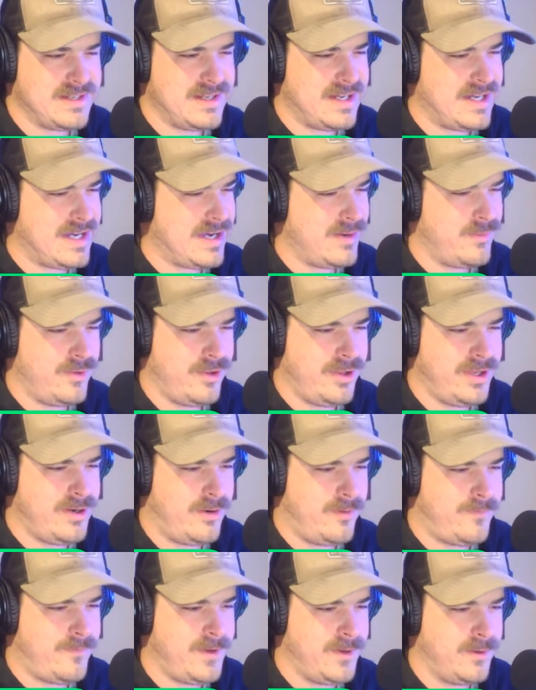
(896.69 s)
I really
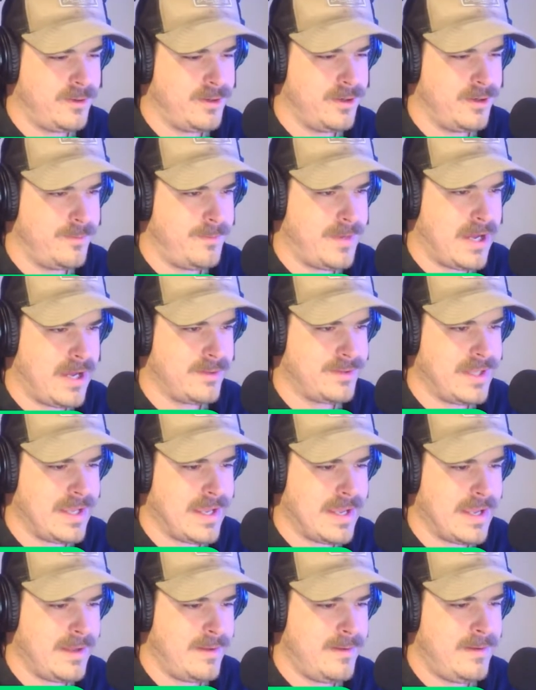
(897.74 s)
don't feel good about
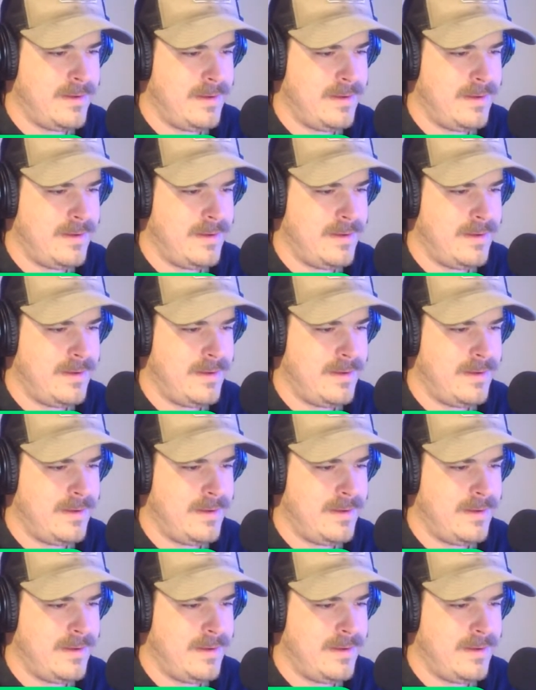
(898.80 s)
that.